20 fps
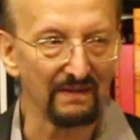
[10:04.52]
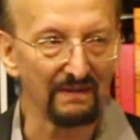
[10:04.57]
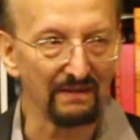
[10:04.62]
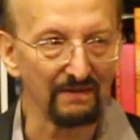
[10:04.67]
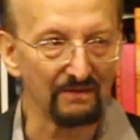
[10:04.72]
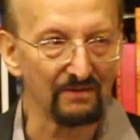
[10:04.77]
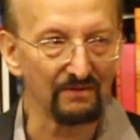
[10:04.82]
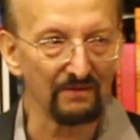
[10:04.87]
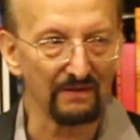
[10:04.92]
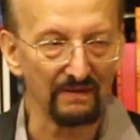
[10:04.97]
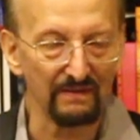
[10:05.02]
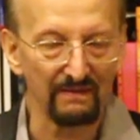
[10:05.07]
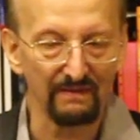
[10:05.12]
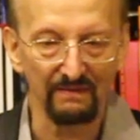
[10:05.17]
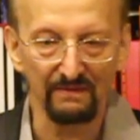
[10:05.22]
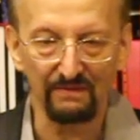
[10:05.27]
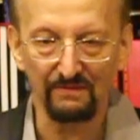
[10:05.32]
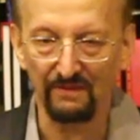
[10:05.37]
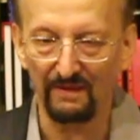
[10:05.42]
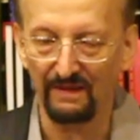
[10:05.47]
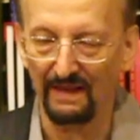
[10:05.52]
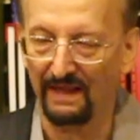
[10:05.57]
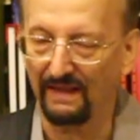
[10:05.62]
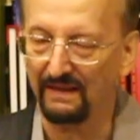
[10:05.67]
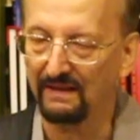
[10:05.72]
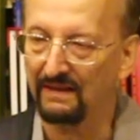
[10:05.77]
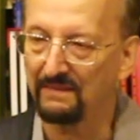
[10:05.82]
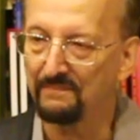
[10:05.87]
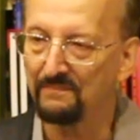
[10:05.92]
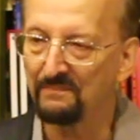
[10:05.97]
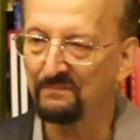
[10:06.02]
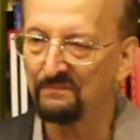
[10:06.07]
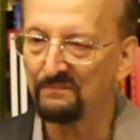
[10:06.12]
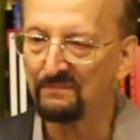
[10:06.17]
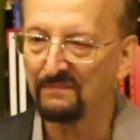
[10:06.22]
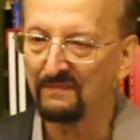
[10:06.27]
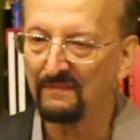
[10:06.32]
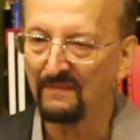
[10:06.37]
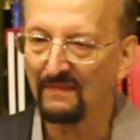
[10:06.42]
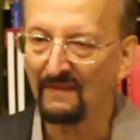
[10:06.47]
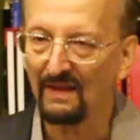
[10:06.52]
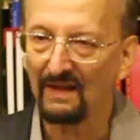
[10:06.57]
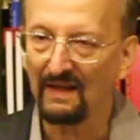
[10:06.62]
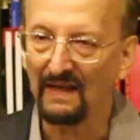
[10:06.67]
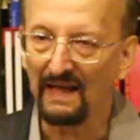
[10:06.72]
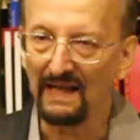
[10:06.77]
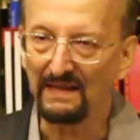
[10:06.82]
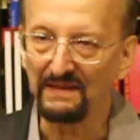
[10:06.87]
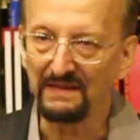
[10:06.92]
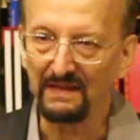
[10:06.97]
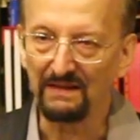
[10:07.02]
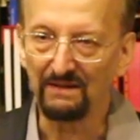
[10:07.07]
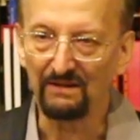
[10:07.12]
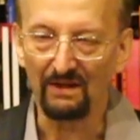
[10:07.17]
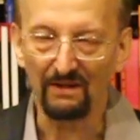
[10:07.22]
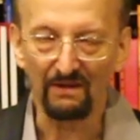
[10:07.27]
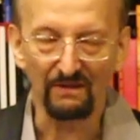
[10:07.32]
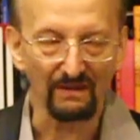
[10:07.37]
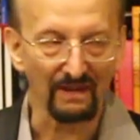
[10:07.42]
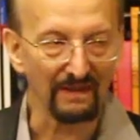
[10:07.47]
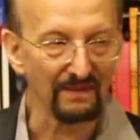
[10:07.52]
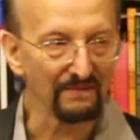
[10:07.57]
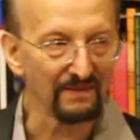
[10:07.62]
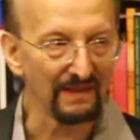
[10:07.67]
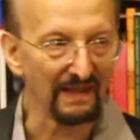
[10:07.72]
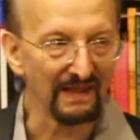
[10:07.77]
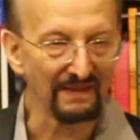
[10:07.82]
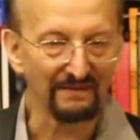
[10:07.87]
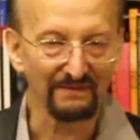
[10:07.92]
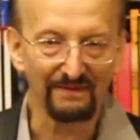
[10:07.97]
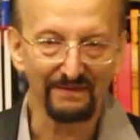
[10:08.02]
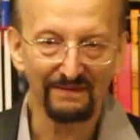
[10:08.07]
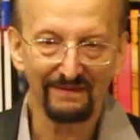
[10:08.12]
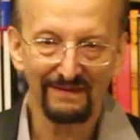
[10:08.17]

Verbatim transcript: in Sri Lanka, and did yoga. And